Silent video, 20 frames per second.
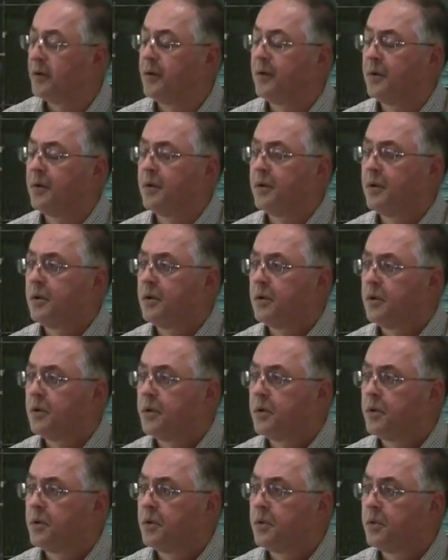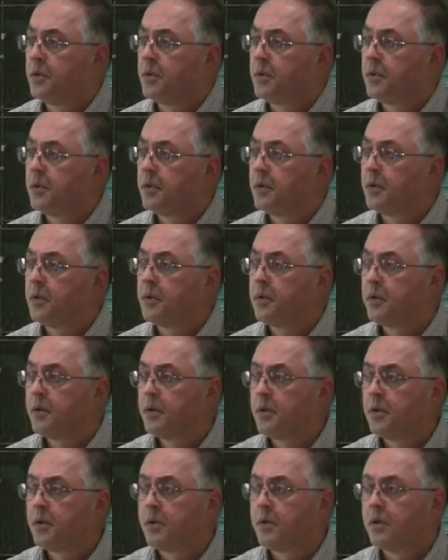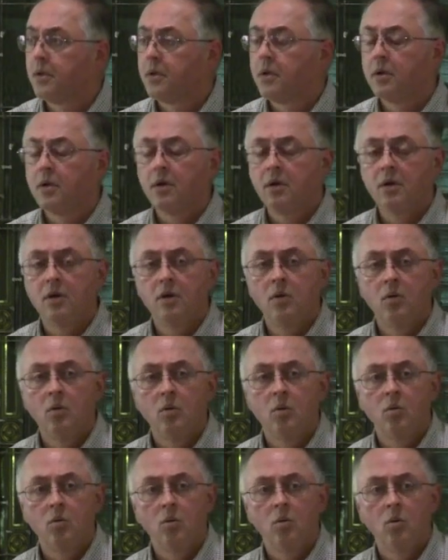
(silence)